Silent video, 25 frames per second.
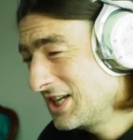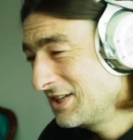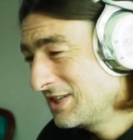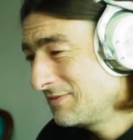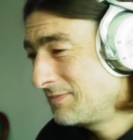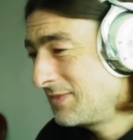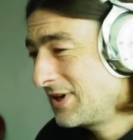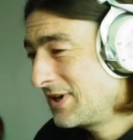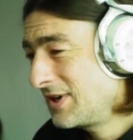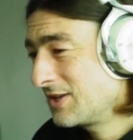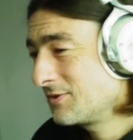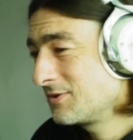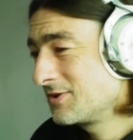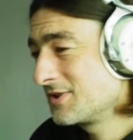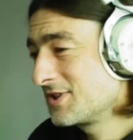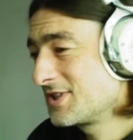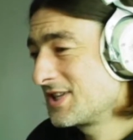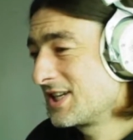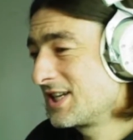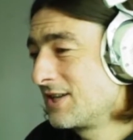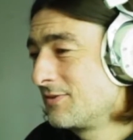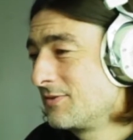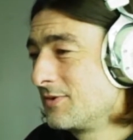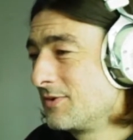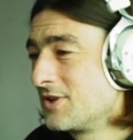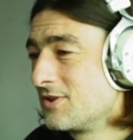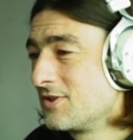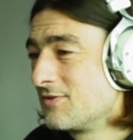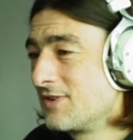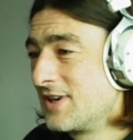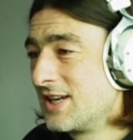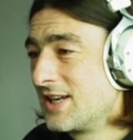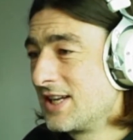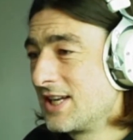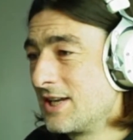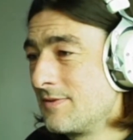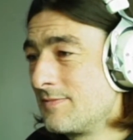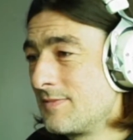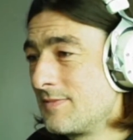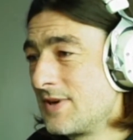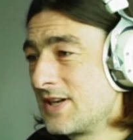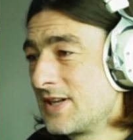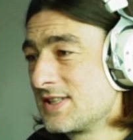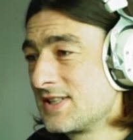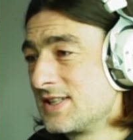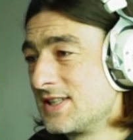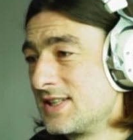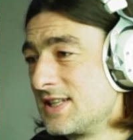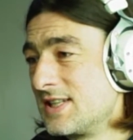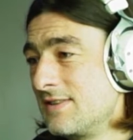Back once again with the Renegade
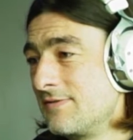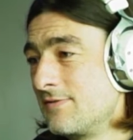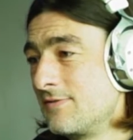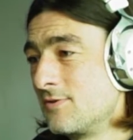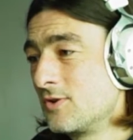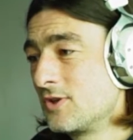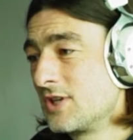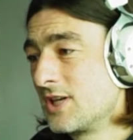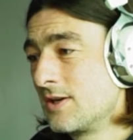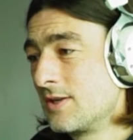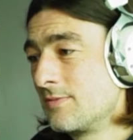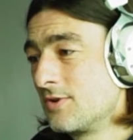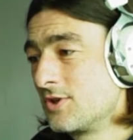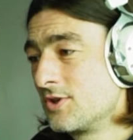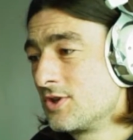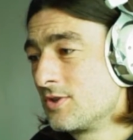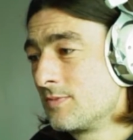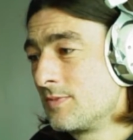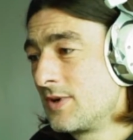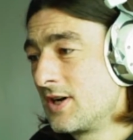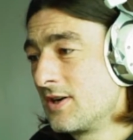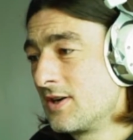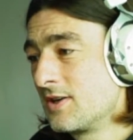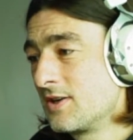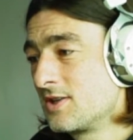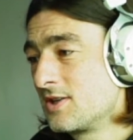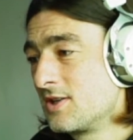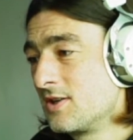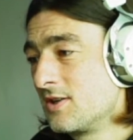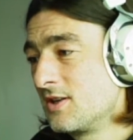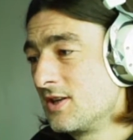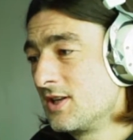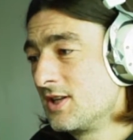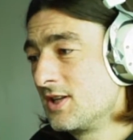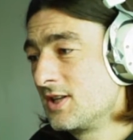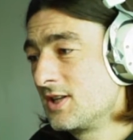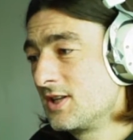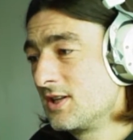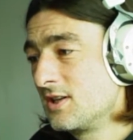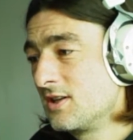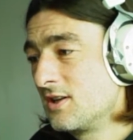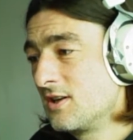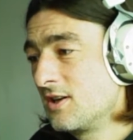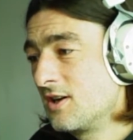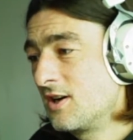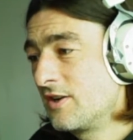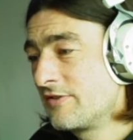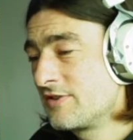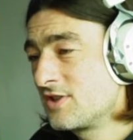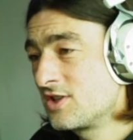Master D4 Damager pad.
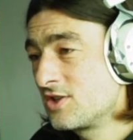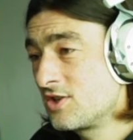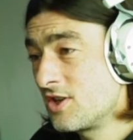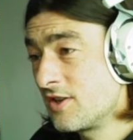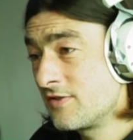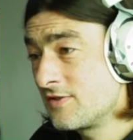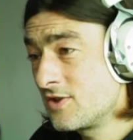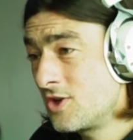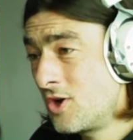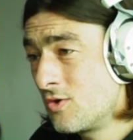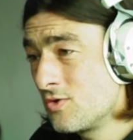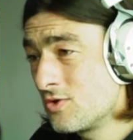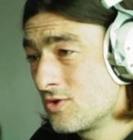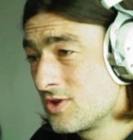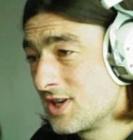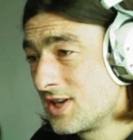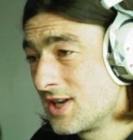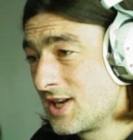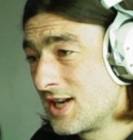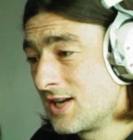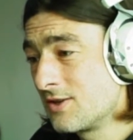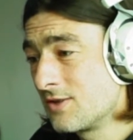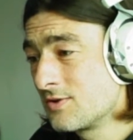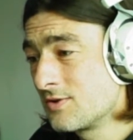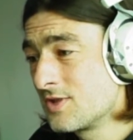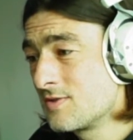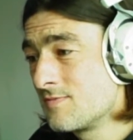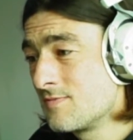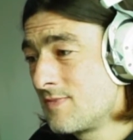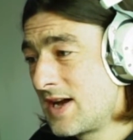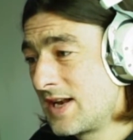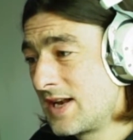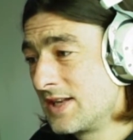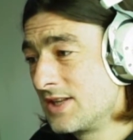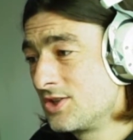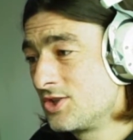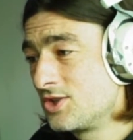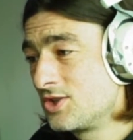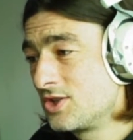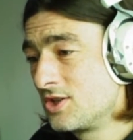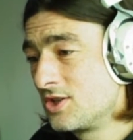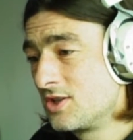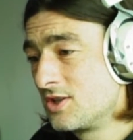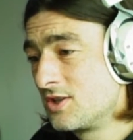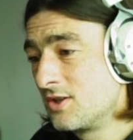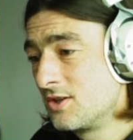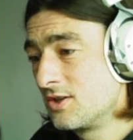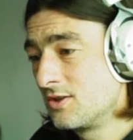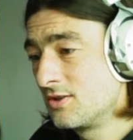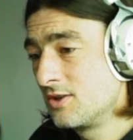I've told it now to manage
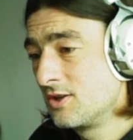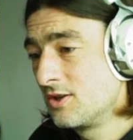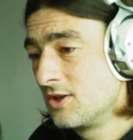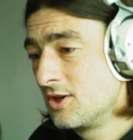the